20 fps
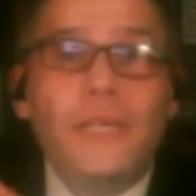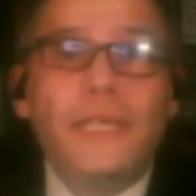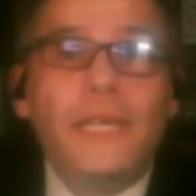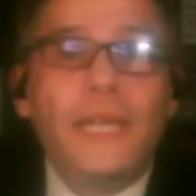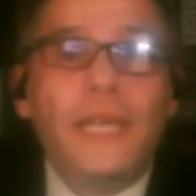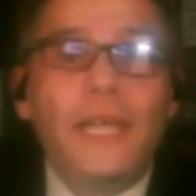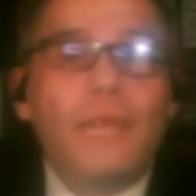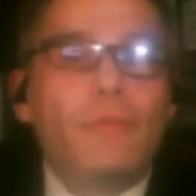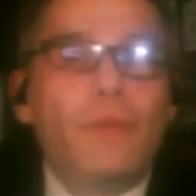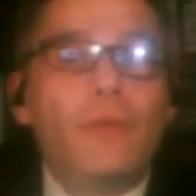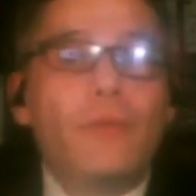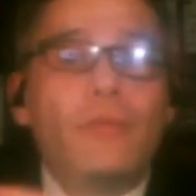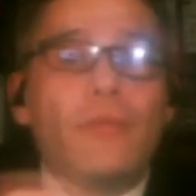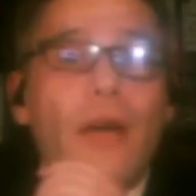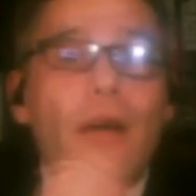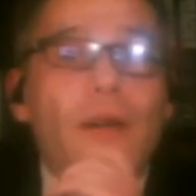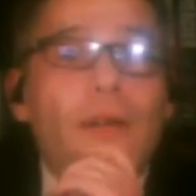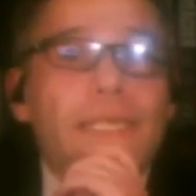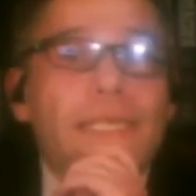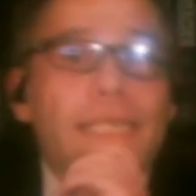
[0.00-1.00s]
I never wrote
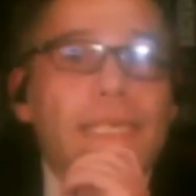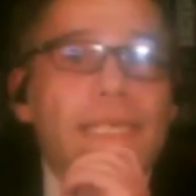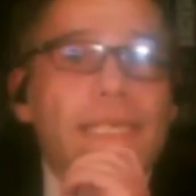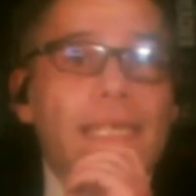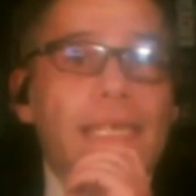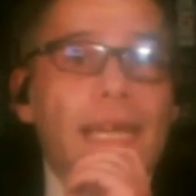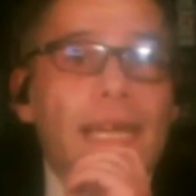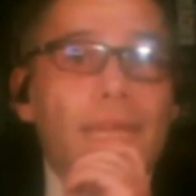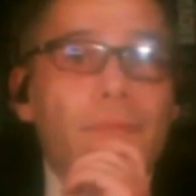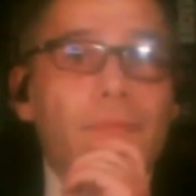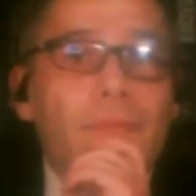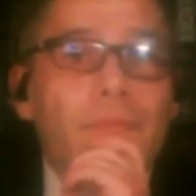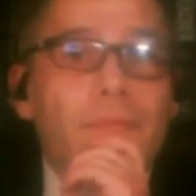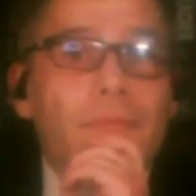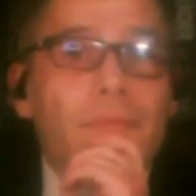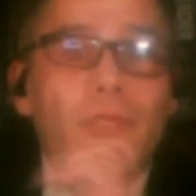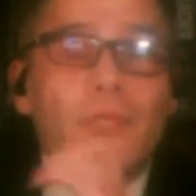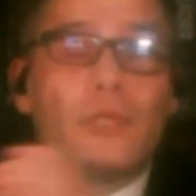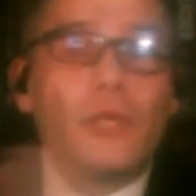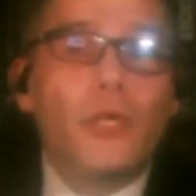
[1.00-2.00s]
that idea down
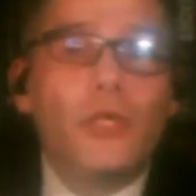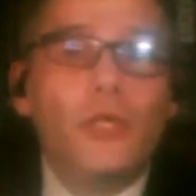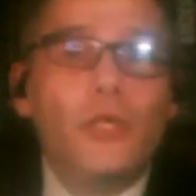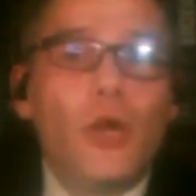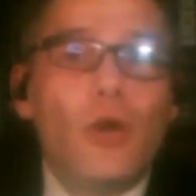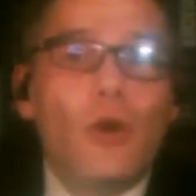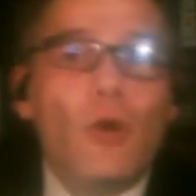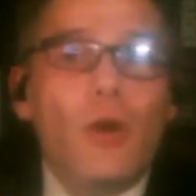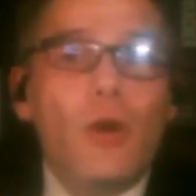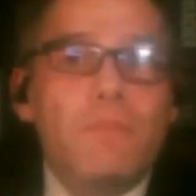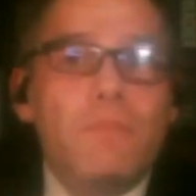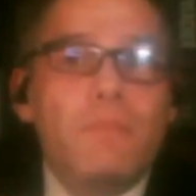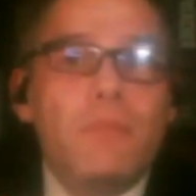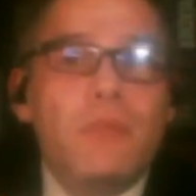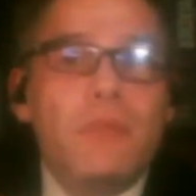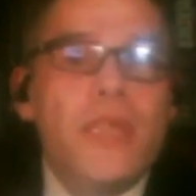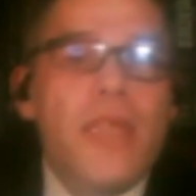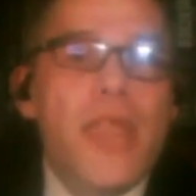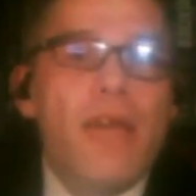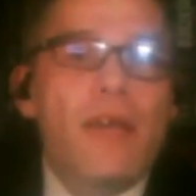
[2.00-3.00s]
because I know
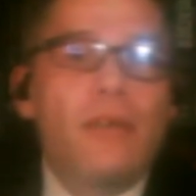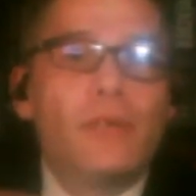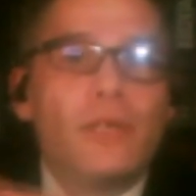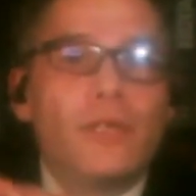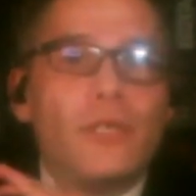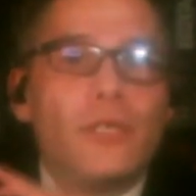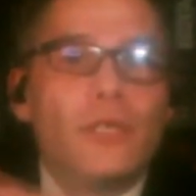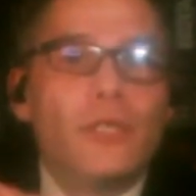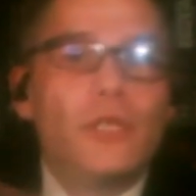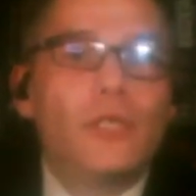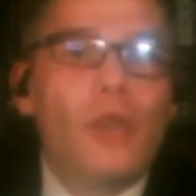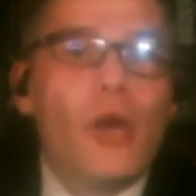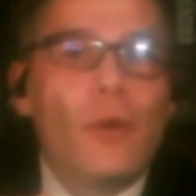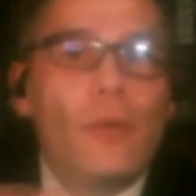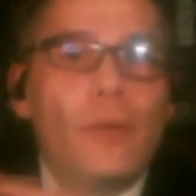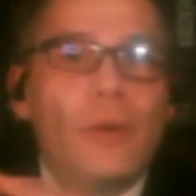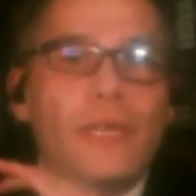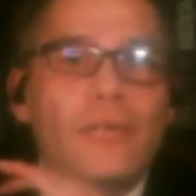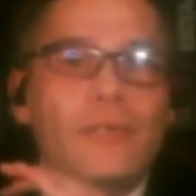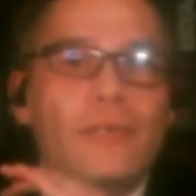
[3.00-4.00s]
I'm never
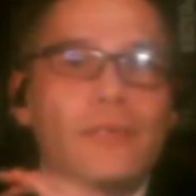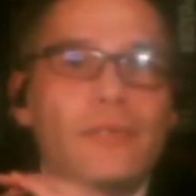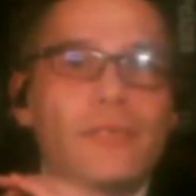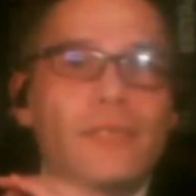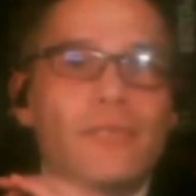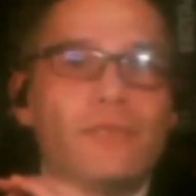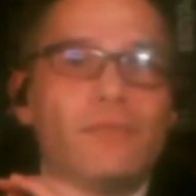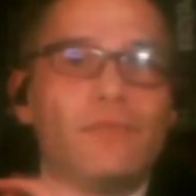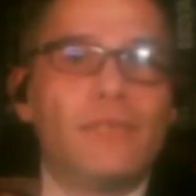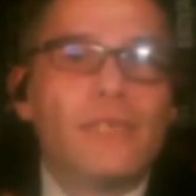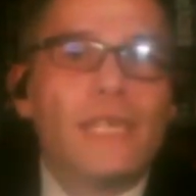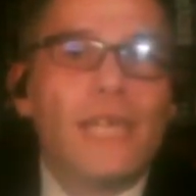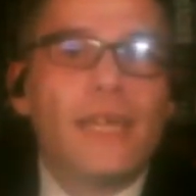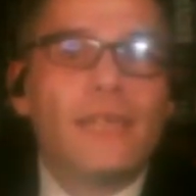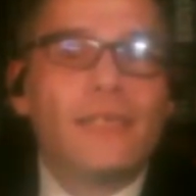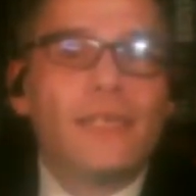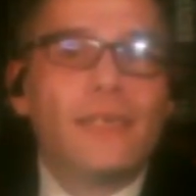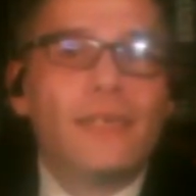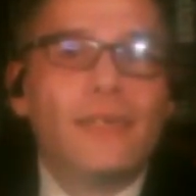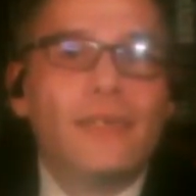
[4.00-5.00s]
going to
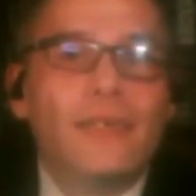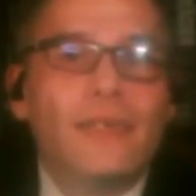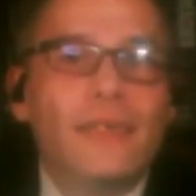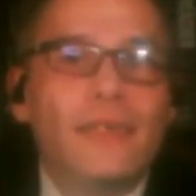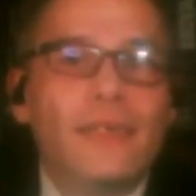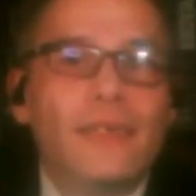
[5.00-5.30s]
forget it.